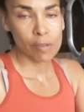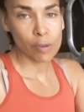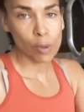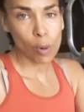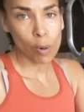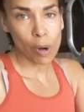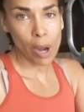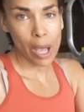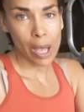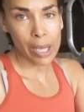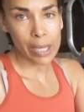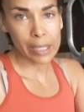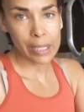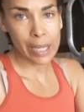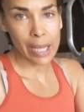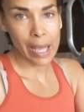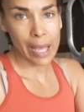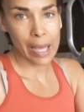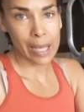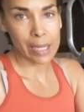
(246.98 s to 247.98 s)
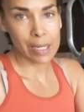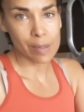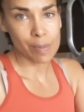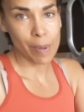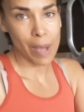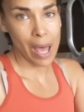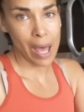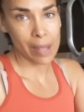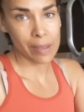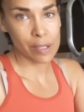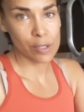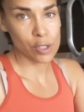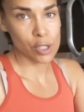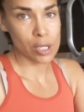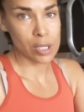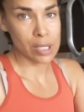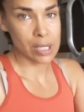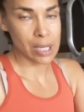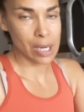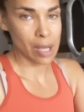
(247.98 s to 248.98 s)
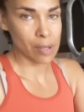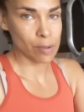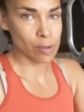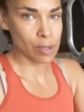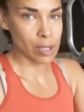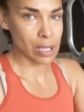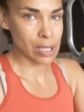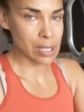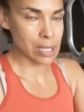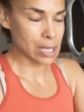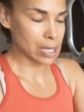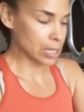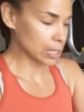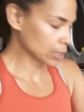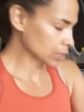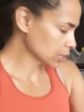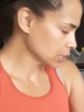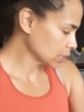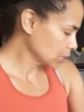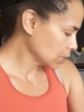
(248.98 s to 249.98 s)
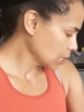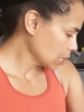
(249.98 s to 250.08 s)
fluoride and pathogens and other things in it.